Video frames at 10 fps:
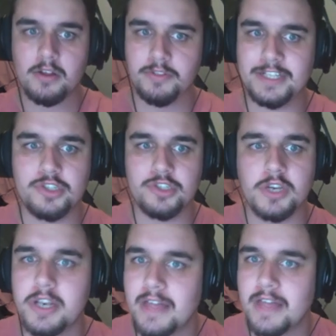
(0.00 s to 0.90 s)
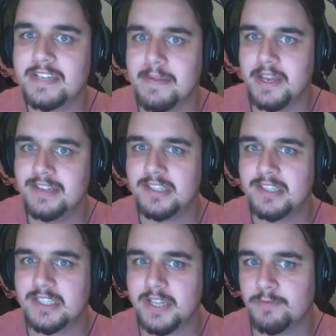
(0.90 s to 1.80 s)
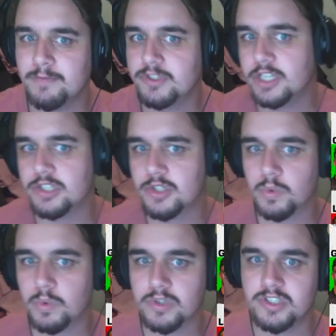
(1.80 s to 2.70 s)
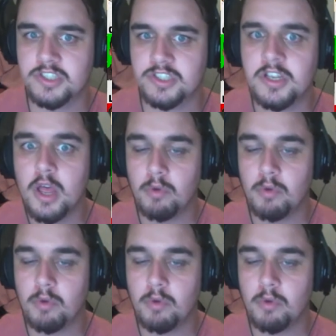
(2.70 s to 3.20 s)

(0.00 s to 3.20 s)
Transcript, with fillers: Let's look at another team that is successful, such as the Roosters.